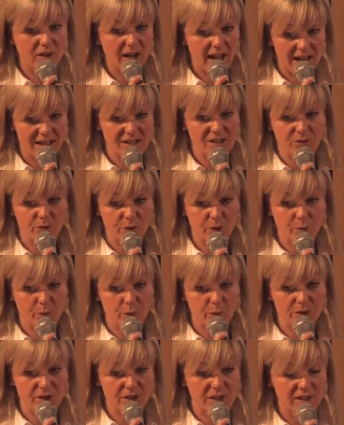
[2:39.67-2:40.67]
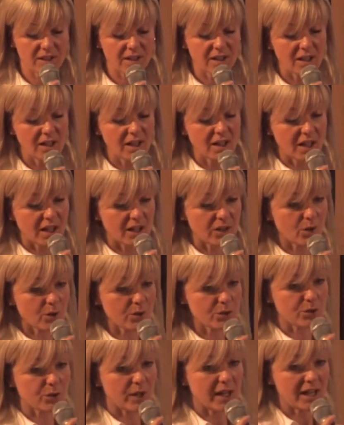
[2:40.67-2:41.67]
asked for quota and
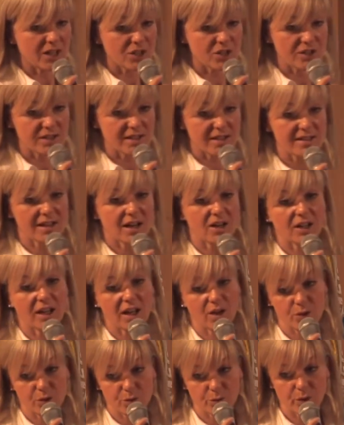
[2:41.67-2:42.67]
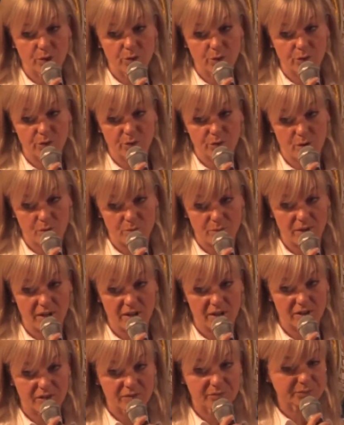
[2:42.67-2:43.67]
also agencies are allowed to recruit from
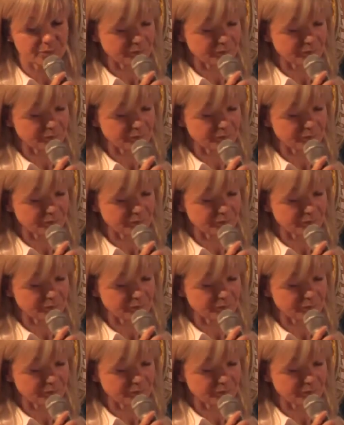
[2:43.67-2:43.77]
there.